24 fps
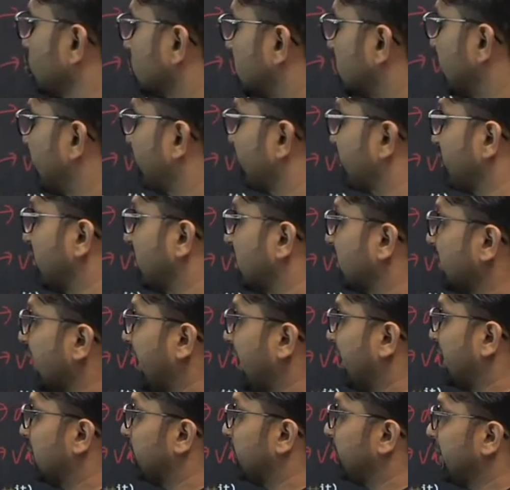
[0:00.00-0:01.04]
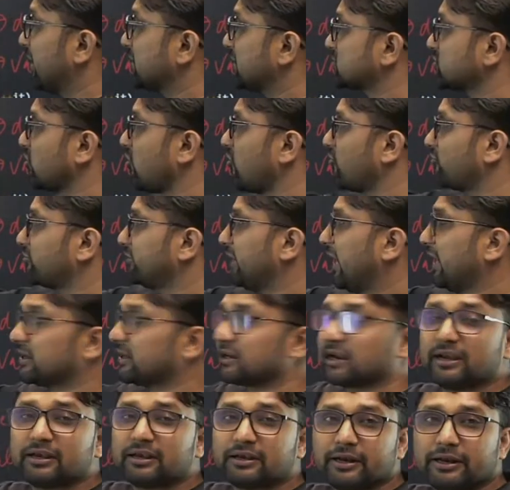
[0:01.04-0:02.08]
different elements of that
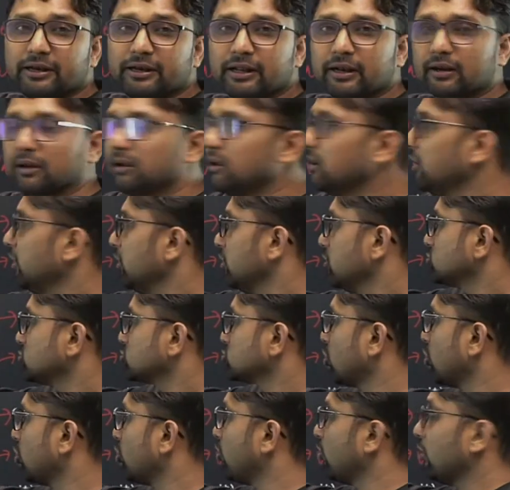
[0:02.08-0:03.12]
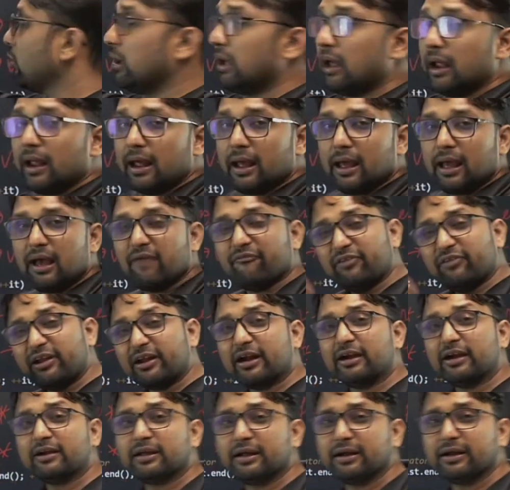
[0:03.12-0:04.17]
container. So For every
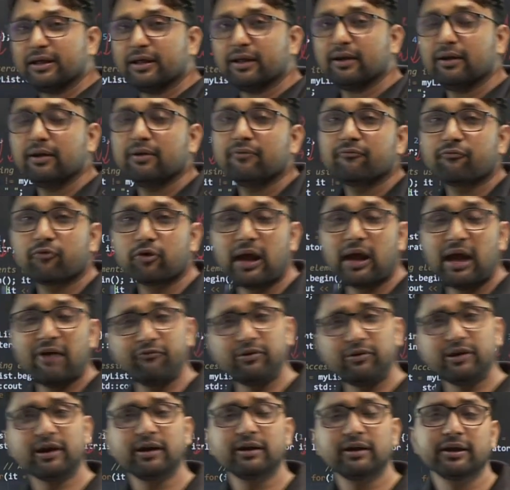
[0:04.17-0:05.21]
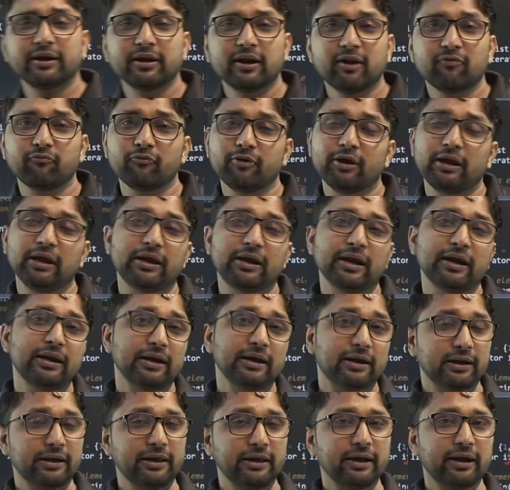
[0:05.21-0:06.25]
container, we can
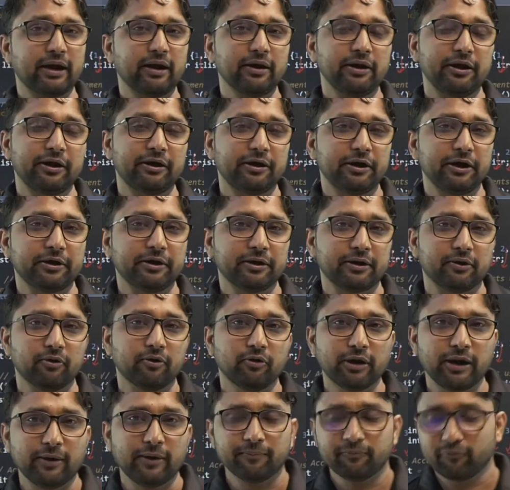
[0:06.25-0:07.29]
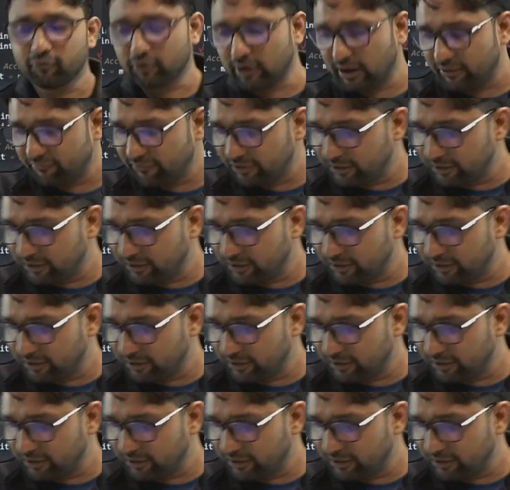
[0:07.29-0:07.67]
declare a iterator. Okay, for every